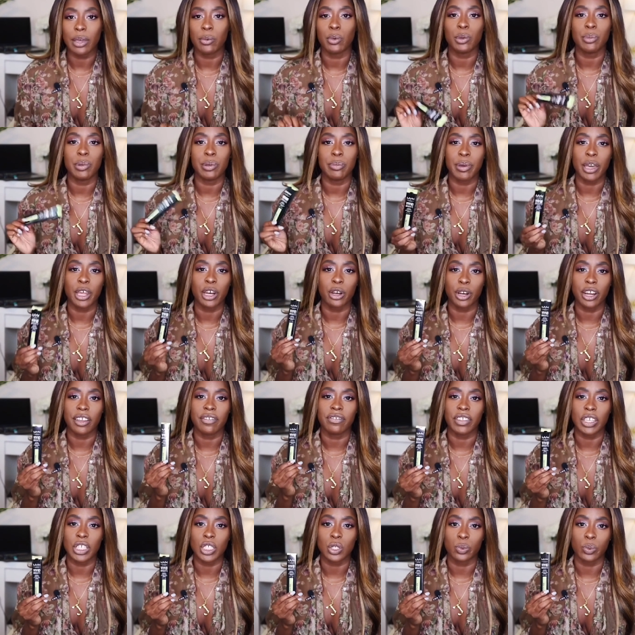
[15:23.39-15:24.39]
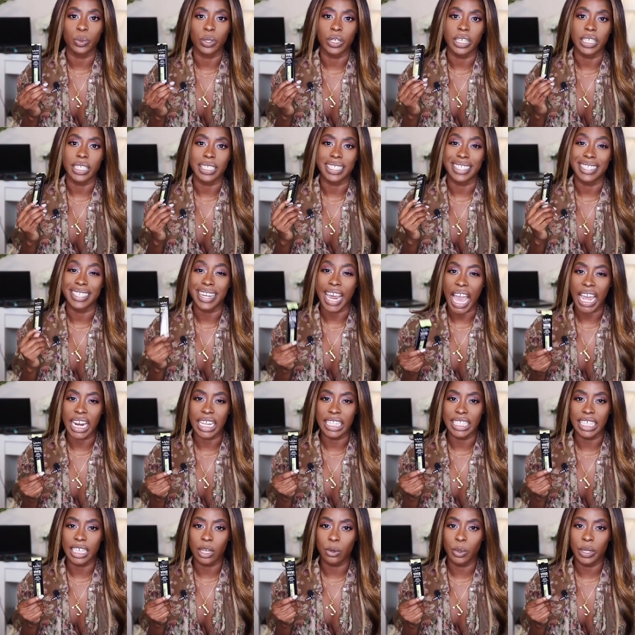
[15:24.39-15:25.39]
it would be better if this was not
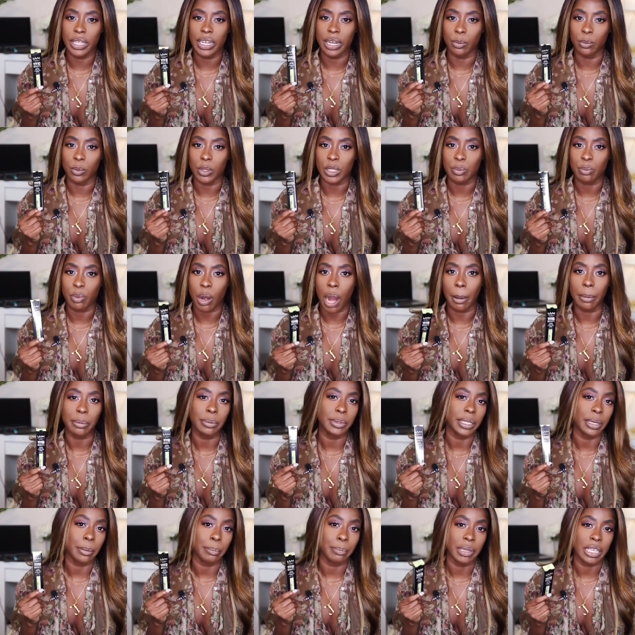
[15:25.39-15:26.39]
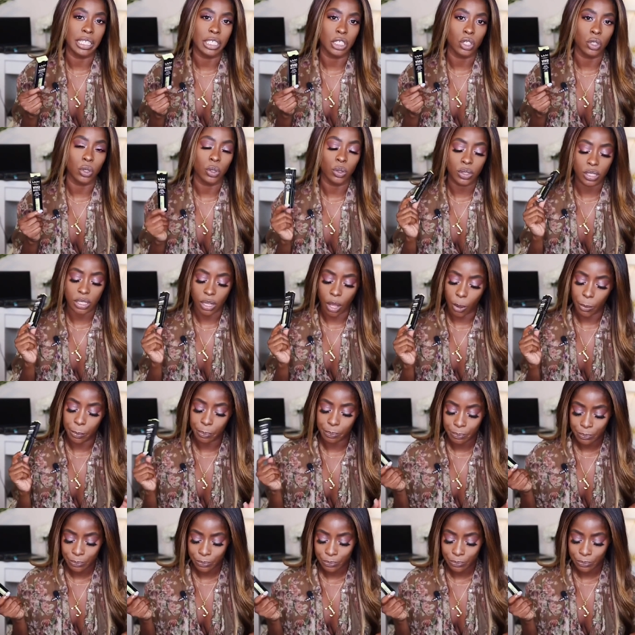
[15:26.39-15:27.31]
a liquid and was probably a pencil. So